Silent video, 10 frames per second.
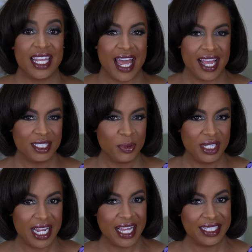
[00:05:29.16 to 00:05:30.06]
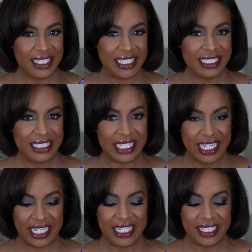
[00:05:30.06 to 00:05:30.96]
last but not least
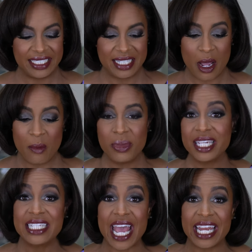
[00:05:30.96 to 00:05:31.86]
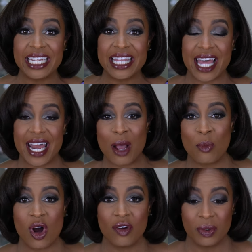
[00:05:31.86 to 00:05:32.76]
is a Big Daddy that I
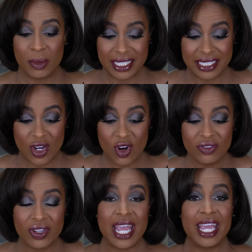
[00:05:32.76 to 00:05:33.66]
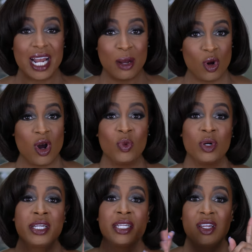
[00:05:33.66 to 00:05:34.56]
bought for myself and I bought
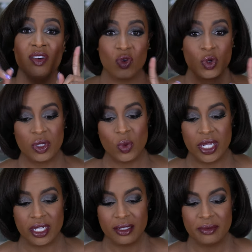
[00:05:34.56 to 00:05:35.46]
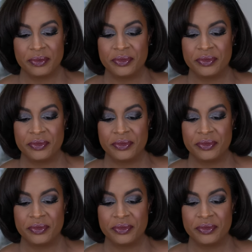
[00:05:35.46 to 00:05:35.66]
one for the winner.